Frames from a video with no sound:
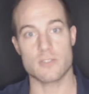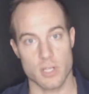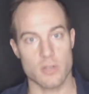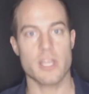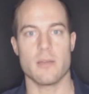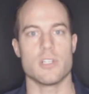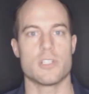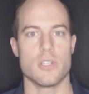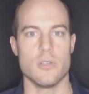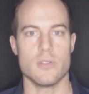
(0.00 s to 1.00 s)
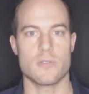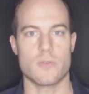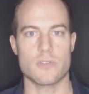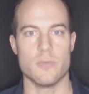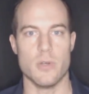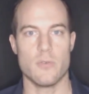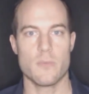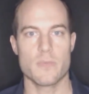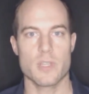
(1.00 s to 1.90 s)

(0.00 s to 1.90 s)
It's like, okay, I'm going to show you this first move.